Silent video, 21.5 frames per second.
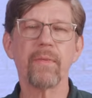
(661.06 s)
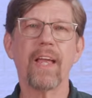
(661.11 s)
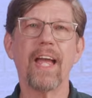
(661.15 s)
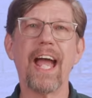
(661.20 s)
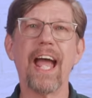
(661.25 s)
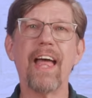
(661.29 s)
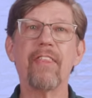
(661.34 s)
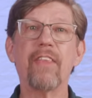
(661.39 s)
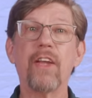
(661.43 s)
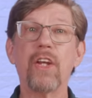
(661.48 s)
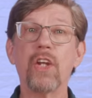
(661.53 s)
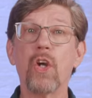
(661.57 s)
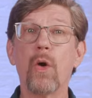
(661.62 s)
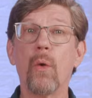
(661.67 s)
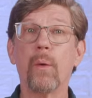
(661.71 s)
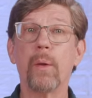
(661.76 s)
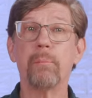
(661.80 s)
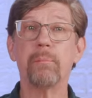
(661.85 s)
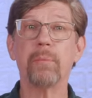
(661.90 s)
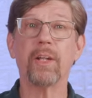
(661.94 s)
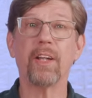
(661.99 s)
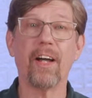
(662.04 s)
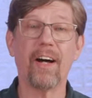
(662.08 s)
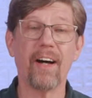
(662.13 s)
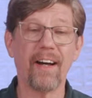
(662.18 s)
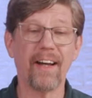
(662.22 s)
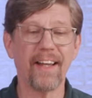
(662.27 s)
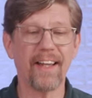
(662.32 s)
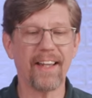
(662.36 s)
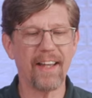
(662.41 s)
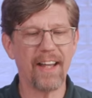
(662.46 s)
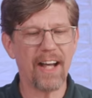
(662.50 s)
and then go
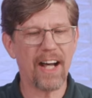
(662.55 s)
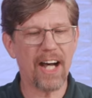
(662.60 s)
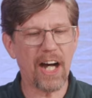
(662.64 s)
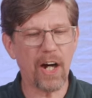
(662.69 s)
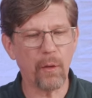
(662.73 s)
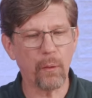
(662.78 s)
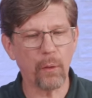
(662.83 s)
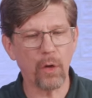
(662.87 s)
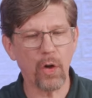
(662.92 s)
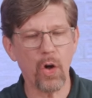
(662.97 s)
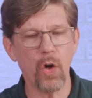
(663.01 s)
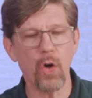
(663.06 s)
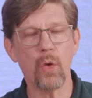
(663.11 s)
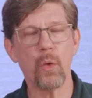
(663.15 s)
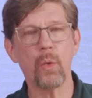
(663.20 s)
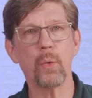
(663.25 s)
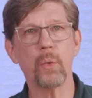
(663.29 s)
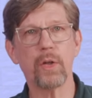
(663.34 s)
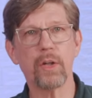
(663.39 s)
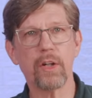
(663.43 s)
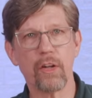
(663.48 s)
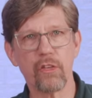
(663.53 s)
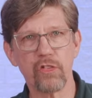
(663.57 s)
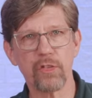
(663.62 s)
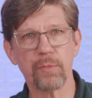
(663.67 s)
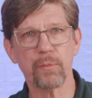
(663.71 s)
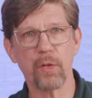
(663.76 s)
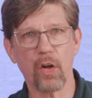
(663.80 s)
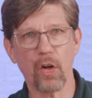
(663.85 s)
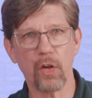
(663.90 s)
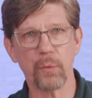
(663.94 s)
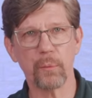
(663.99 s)
apply our own
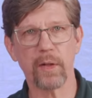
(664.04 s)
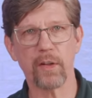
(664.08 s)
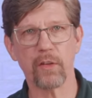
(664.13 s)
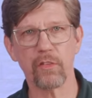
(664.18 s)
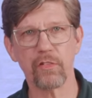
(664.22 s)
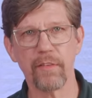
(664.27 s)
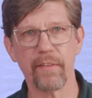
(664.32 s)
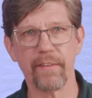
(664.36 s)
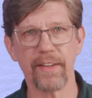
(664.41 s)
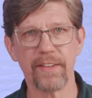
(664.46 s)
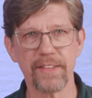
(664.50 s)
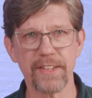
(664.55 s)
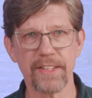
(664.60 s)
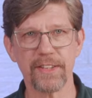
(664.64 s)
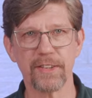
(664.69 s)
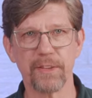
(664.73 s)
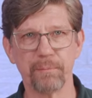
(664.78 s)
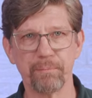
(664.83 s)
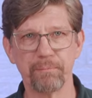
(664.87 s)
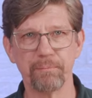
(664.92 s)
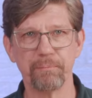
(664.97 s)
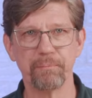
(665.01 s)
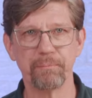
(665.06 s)
custom guardrails to that system.